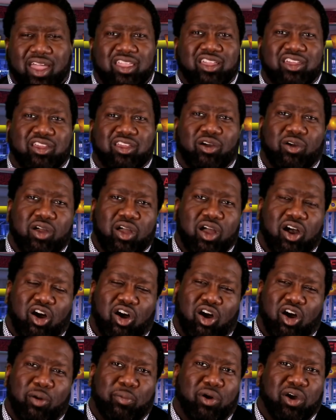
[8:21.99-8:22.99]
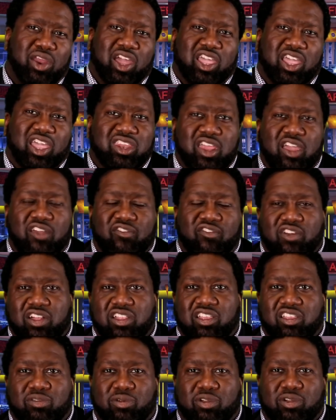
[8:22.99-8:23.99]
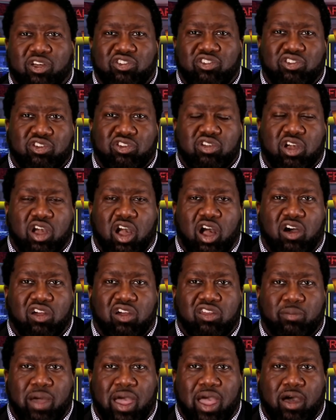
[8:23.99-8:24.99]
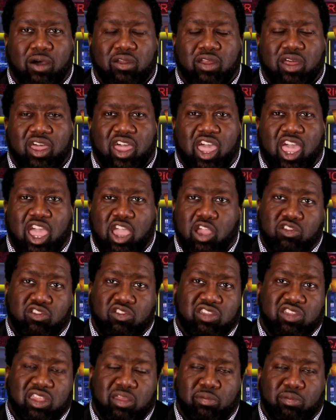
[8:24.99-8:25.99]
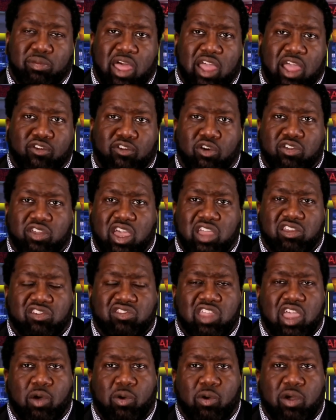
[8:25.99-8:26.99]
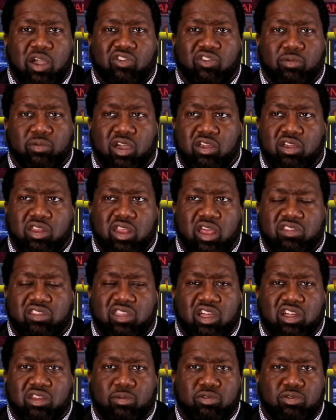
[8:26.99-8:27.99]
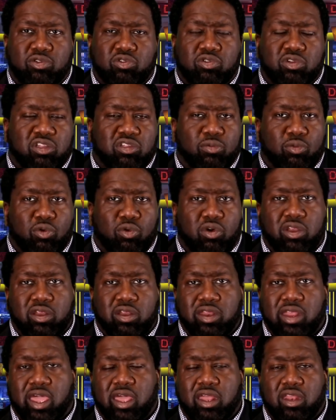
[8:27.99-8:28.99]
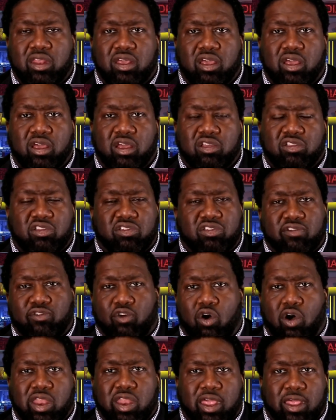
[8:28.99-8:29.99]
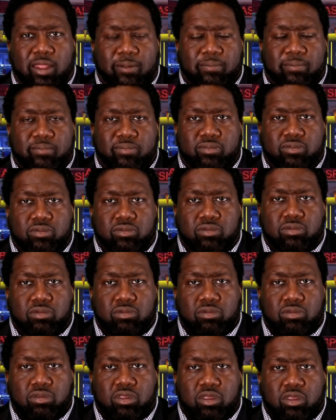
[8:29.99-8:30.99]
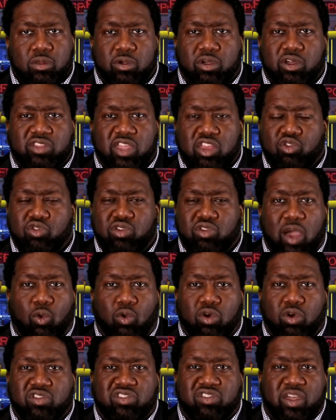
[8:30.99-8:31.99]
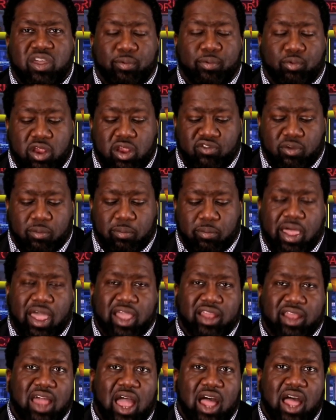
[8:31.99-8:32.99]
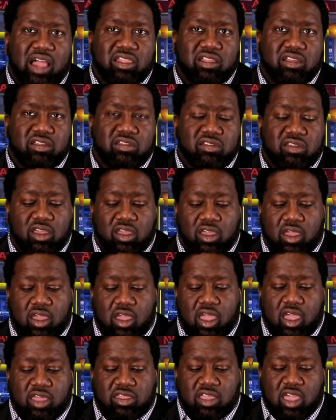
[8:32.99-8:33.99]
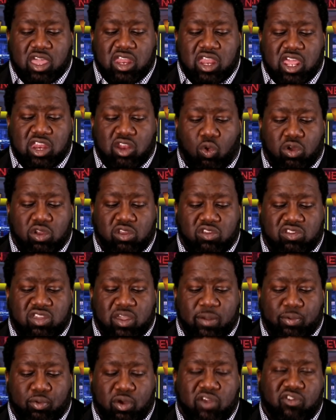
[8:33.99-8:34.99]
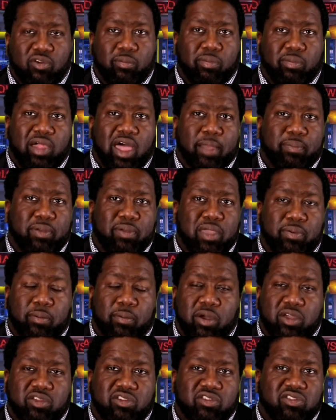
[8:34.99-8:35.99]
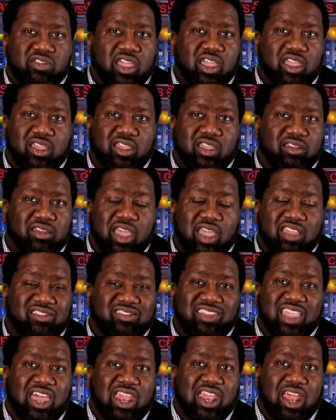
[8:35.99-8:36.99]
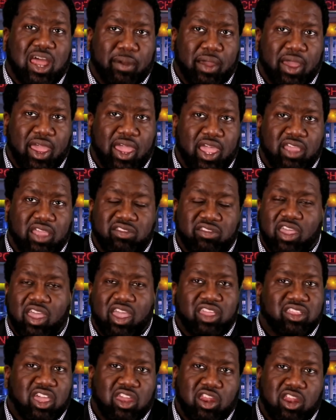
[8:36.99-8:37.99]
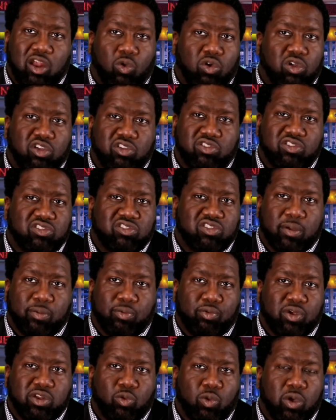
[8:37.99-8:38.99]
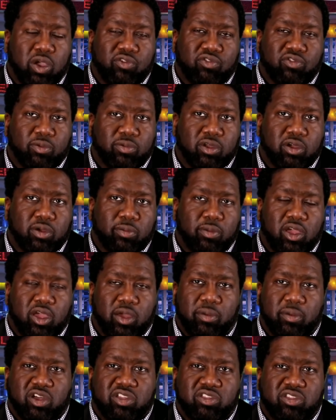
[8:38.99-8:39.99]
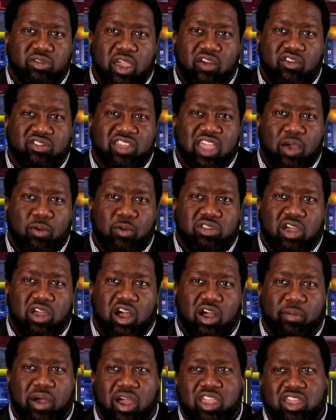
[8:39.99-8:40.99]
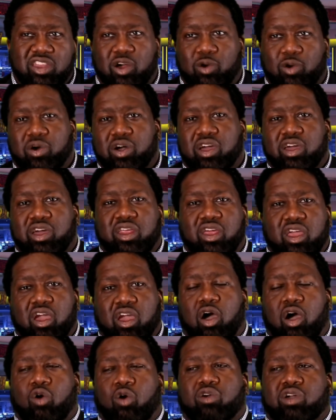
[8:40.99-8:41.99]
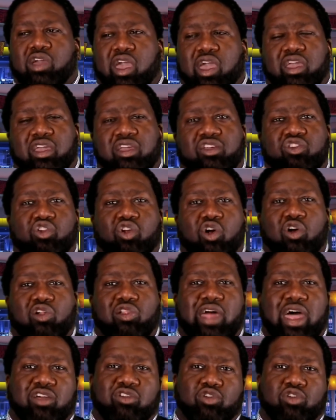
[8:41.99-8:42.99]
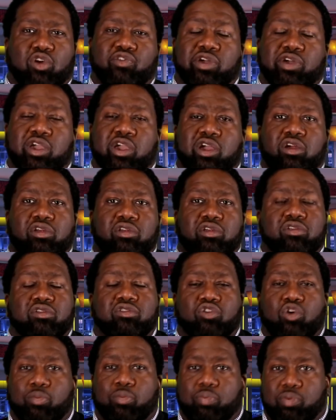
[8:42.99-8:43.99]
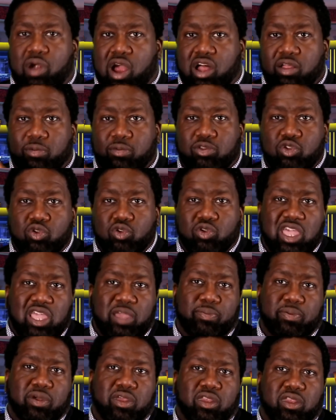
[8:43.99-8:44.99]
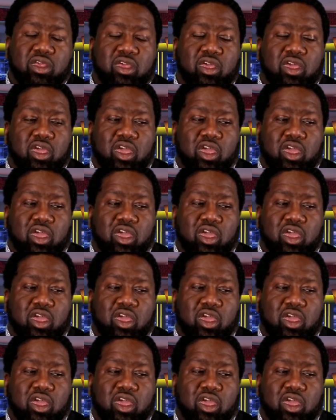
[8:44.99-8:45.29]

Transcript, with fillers: You know, oh boy, they're getting their feelings because you know you're calling them out and you just telling them black folks, hey, just stay away from there. You're not telling them do nothing more than that. Just avoid it. Because they do not want to separate from black dollars and they don't want to separate from black people, much as they can't stand our behinds. They don't want us separating away from them because every time we talk about, you know what? Okay, you don't like us over here, no problem. You keep it.